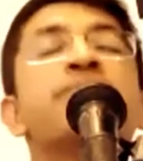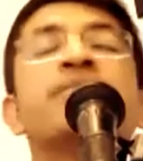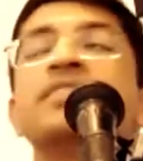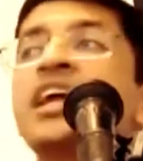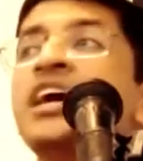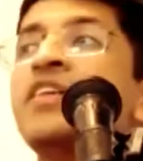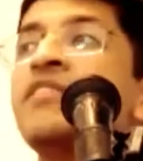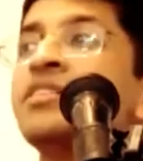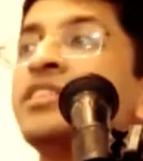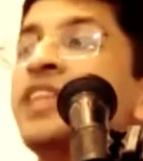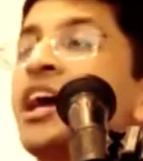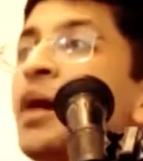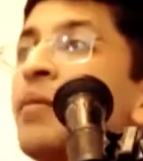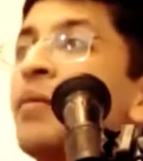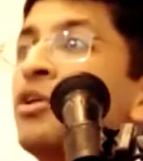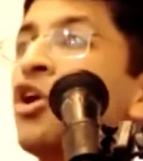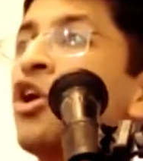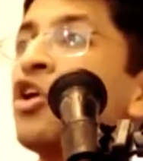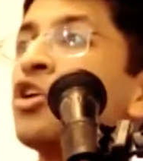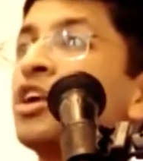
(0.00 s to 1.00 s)
Vrindavan
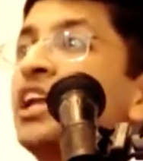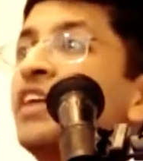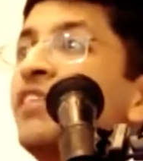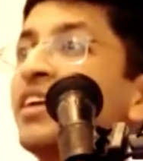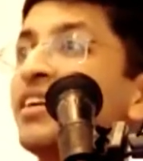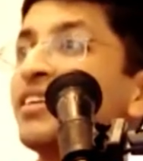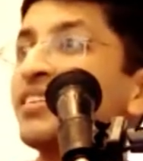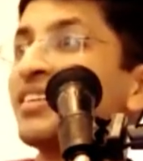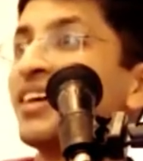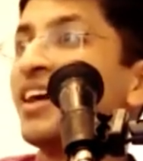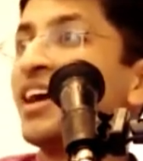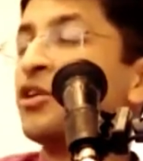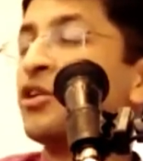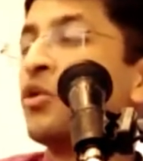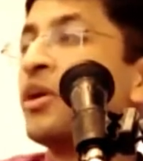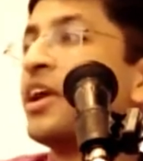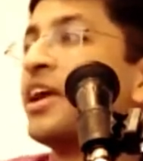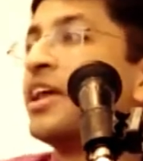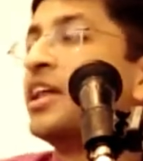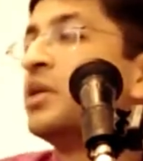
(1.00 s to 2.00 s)
Dham, not leaving and going